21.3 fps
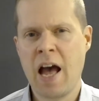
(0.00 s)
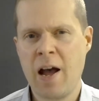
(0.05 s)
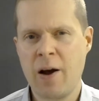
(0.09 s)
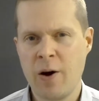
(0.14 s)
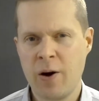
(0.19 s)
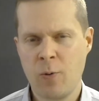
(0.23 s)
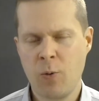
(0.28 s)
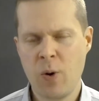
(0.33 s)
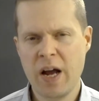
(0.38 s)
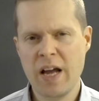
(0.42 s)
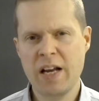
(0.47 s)

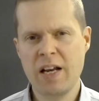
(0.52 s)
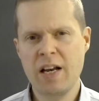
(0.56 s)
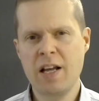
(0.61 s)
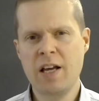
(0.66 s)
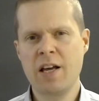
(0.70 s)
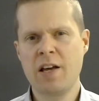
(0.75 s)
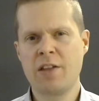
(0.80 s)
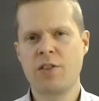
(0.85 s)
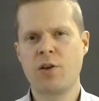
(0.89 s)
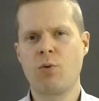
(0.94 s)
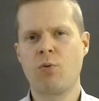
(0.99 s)
when
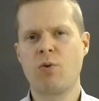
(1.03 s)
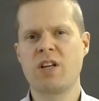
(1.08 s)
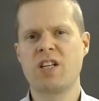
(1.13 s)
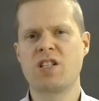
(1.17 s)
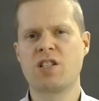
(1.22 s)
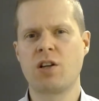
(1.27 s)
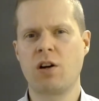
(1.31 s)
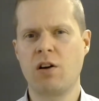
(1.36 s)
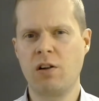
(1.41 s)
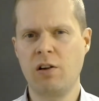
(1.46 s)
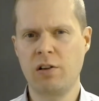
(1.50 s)
the
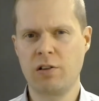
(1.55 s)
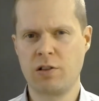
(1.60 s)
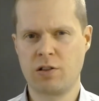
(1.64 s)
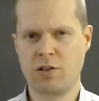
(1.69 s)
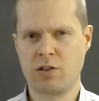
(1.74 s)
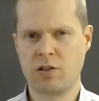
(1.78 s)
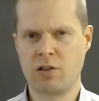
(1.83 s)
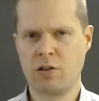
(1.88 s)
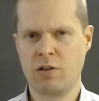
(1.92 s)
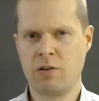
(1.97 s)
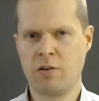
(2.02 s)

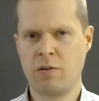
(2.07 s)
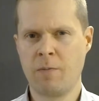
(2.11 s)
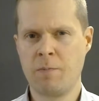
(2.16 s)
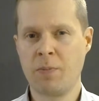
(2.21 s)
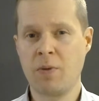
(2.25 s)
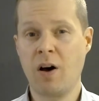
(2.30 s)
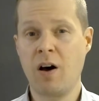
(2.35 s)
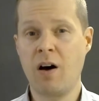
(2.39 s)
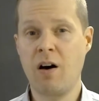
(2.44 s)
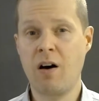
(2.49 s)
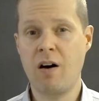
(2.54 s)
results
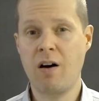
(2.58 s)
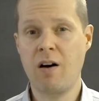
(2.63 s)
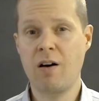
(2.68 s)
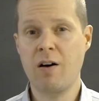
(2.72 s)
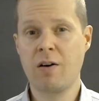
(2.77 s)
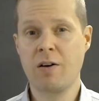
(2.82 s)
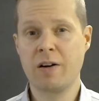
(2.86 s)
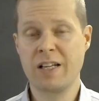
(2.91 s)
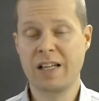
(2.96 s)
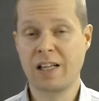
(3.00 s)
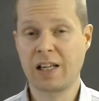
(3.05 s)

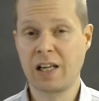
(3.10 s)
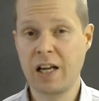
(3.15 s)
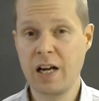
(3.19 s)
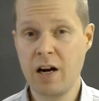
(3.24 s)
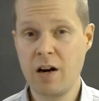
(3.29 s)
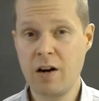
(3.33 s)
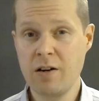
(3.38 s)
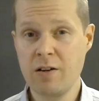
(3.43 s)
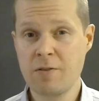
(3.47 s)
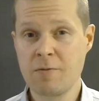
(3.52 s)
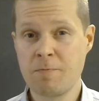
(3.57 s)
are
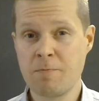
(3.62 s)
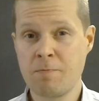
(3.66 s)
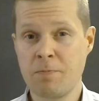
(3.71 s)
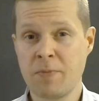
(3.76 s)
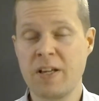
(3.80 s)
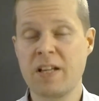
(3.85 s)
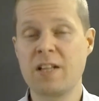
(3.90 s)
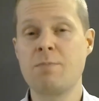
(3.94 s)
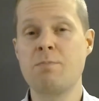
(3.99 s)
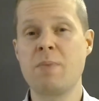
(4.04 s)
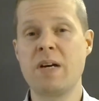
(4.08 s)
declared,
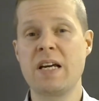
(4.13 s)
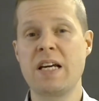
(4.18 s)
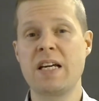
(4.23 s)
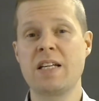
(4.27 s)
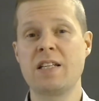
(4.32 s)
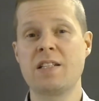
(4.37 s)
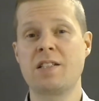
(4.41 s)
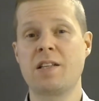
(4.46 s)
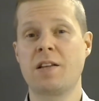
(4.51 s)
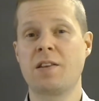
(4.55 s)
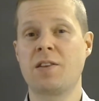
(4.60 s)
it
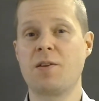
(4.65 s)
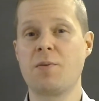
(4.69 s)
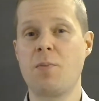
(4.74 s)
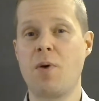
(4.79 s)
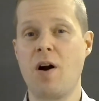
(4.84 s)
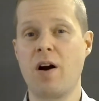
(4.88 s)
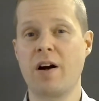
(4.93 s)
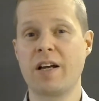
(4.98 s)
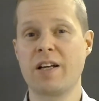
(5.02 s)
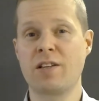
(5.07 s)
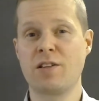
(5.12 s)
means that the
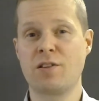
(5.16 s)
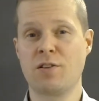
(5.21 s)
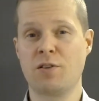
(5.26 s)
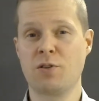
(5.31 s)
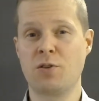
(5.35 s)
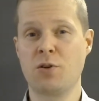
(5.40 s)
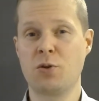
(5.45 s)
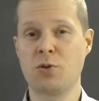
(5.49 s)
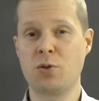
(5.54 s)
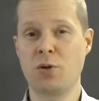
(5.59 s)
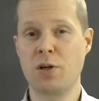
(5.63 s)
market
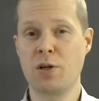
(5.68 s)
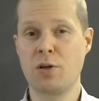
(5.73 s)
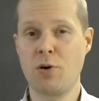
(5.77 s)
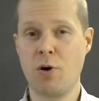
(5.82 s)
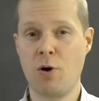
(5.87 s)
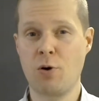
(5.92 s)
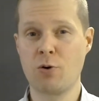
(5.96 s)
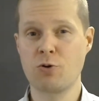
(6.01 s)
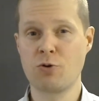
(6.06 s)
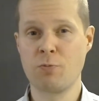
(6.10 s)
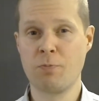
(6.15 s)
usually
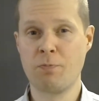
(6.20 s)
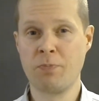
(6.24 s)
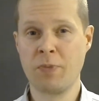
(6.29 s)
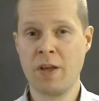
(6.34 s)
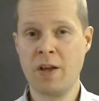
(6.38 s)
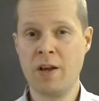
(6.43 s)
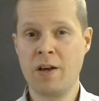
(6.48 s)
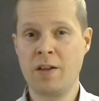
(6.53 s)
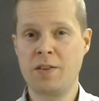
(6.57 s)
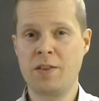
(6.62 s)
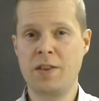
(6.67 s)
goes
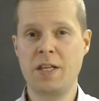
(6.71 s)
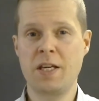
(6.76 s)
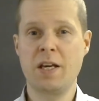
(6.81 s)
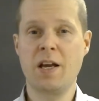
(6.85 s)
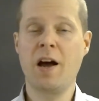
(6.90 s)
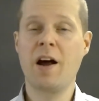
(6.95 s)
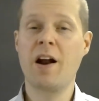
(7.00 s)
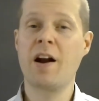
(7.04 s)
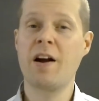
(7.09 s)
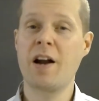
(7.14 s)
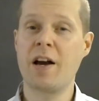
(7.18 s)
the
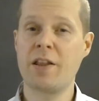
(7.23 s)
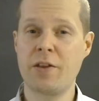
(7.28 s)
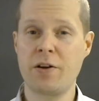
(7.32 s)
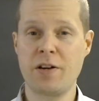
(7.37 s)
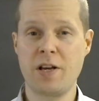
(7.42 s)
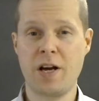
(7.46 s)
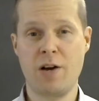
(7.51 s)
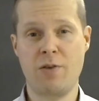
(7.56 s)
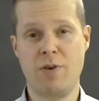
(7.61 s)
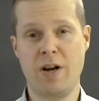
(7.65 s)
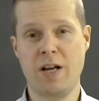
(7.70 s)
another
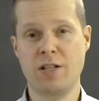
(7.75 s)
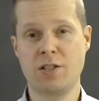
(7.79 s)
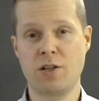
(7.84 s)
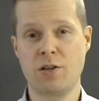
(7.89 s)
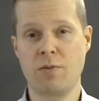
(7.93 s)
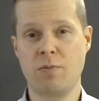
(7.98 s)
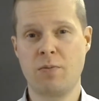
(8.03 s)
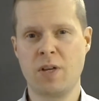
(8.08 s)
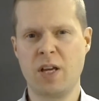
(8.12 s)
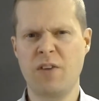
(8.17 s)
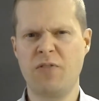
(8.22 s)
direction.
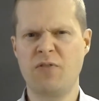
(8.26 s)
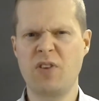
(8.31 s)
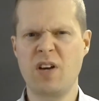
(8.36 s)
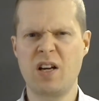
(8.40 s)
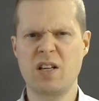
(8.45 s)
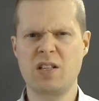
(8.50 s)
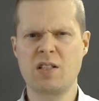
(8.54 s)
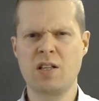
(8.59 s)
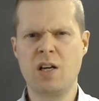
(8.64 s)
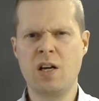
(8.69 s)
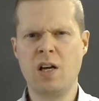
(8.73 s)
If
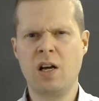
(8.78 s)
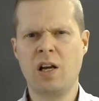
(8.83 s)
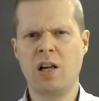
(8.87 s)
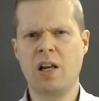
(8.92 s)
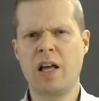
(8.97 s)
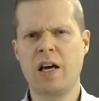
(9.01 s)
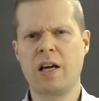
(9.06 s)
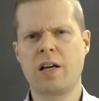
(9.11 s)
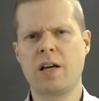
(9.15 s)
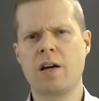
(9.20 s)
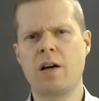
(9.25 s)
there's
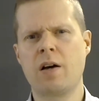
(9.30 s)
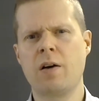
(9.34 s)
like